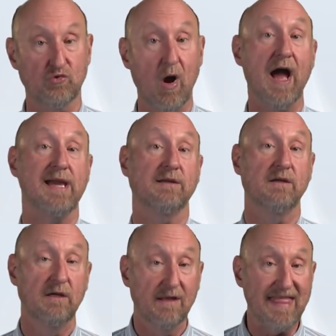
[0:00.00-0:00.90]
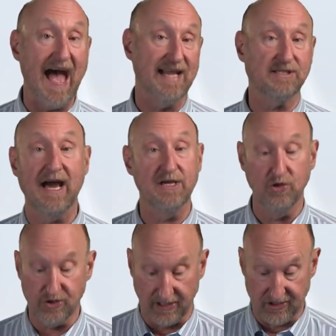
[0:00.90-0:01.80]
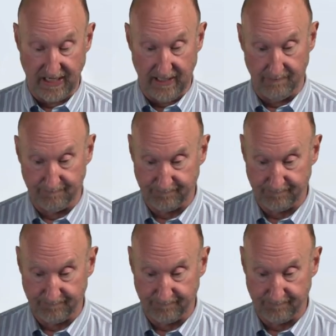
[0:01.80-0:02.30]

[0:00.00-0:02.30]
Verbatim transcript: right. That's how you succeed.